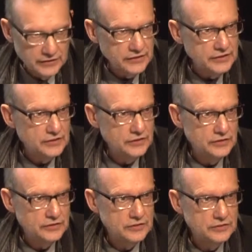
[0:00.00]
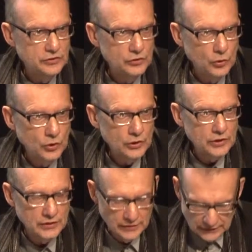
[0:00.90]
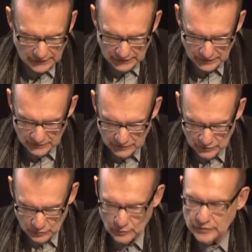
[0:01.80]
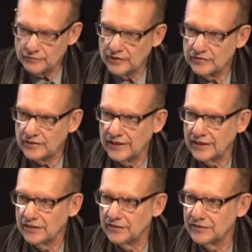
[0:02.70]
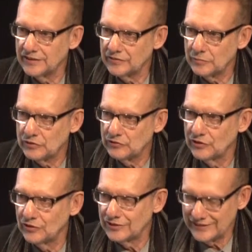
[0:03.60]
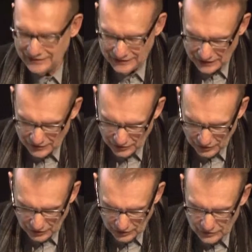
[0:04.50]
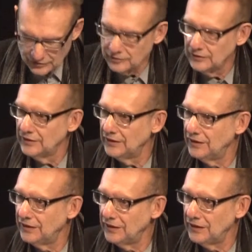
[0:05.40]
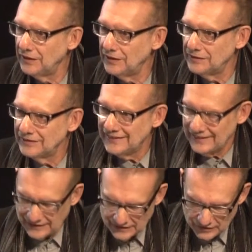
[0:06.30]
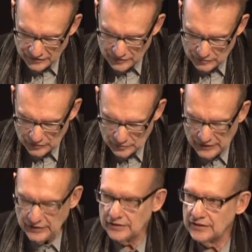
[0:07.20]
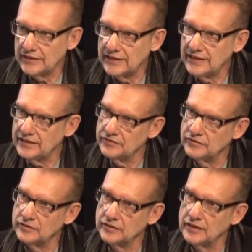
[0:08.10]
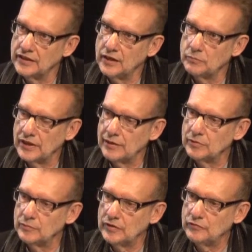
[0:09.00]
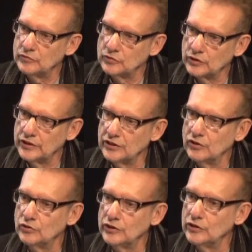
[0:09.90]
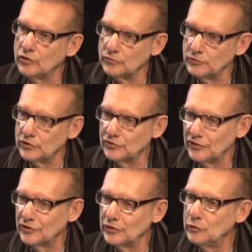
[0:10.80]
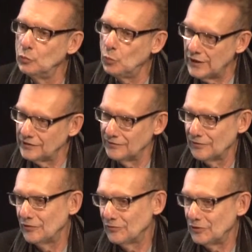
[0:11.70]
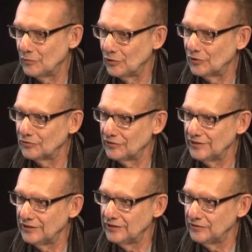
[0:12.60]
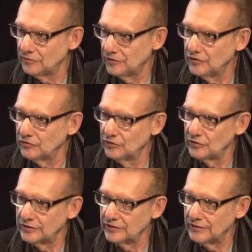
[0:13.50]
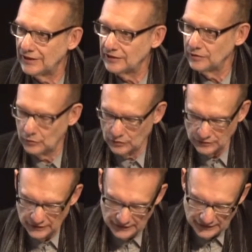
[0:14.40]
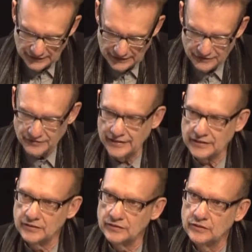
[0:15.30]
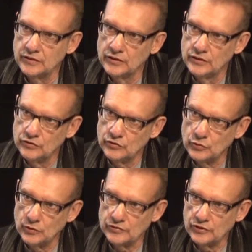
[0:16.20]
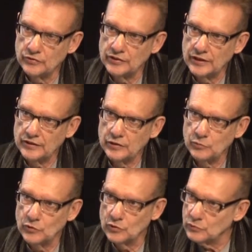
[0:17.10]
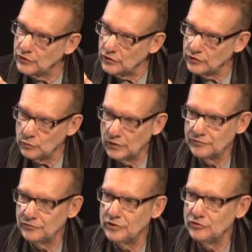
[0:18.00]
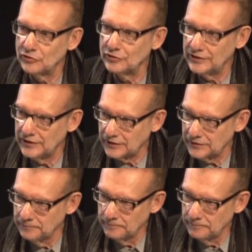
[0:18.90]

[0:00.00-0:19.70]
In New York, we've just had an exhibition called Ink Art, and it seems to me it has a problem of looking at only or focusing only one of the three worlds, the traditional literati world, and second, to associate that world with only one feature, ink.